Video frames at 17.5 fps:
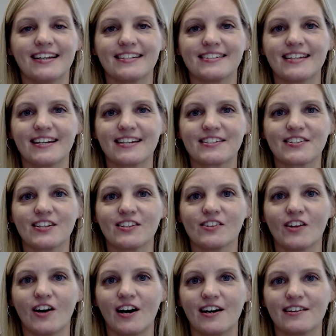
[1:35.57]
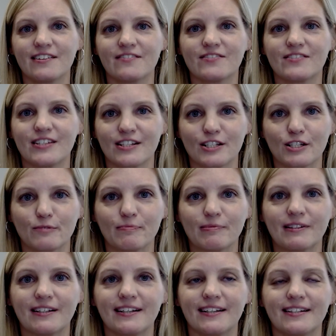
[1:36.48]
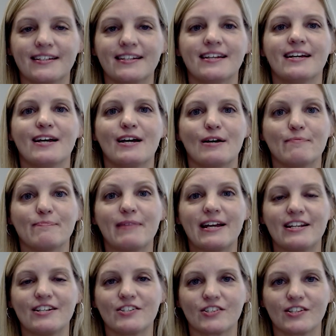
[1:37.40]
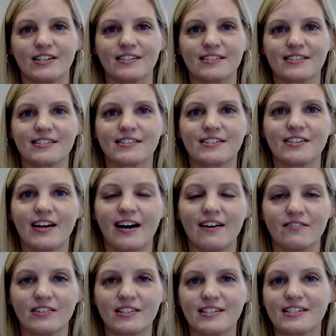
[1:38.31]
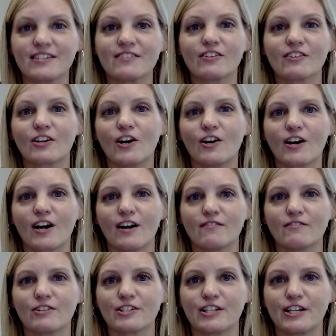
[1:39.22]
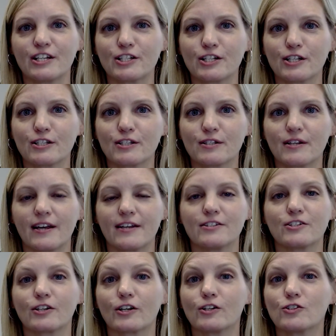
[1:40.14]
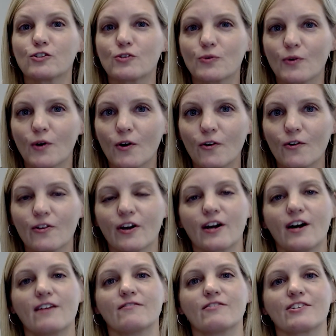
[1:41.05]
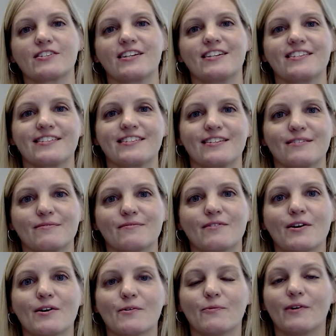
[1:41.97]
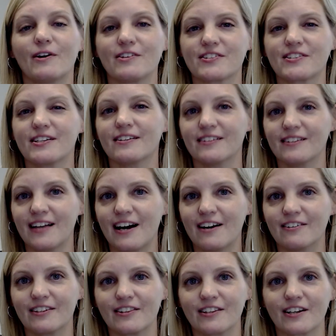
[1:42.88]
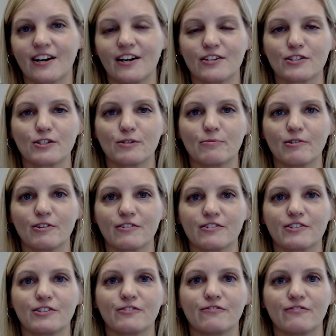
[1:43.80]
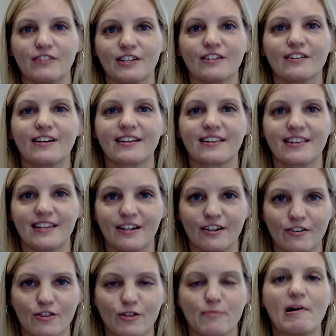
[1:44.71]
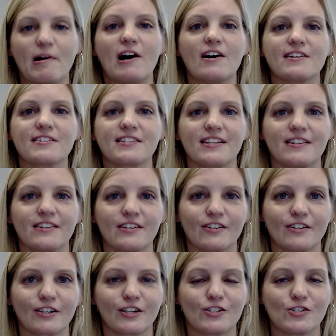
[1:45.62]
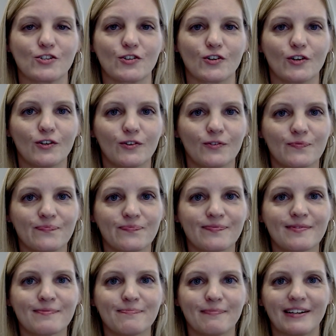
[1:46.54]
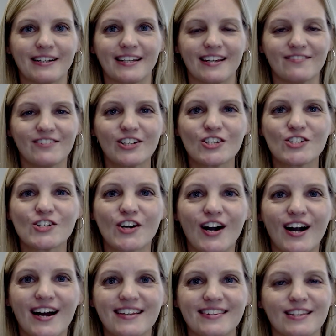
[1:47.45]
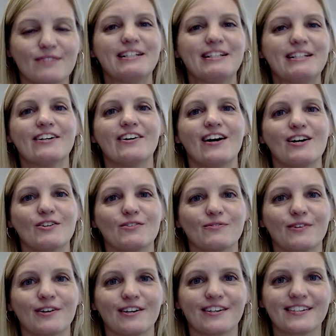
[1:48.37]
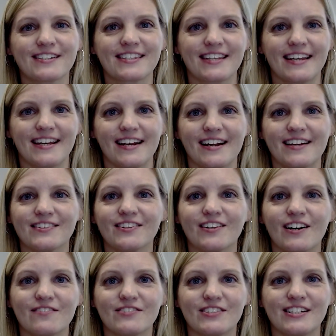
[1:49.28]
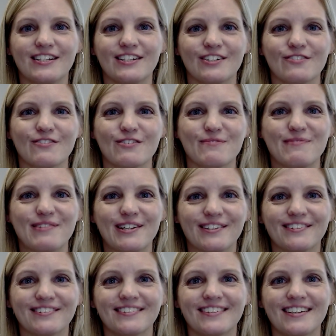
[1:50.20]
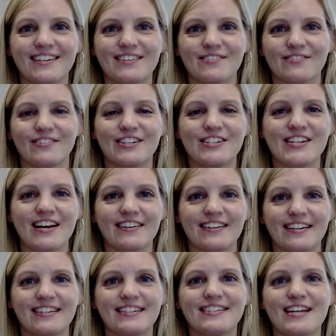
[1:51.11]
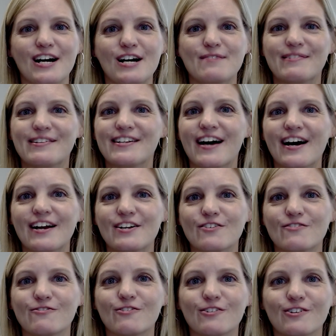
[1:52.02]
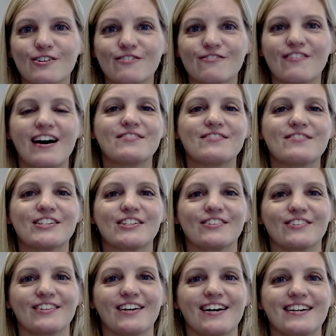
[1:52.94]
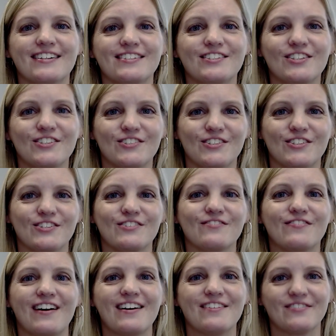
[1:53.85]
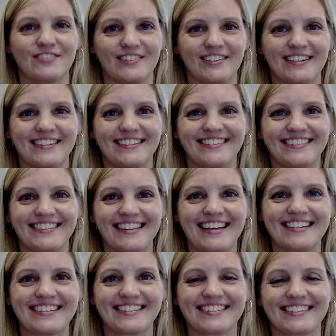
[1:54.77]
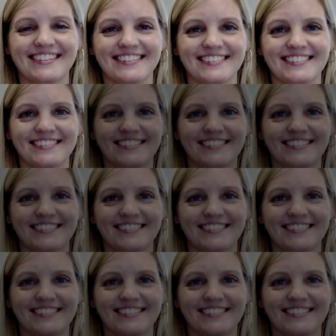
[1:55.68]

It takes a lot of discipline and patience to have these difficult conversations and to control the conversation while still allowing the customer to feel like they're the boss and they're in control. But give it a try, let me know how it works, and I'd love to hear from you. Reach out anytime at 904-509-2253. Thanks.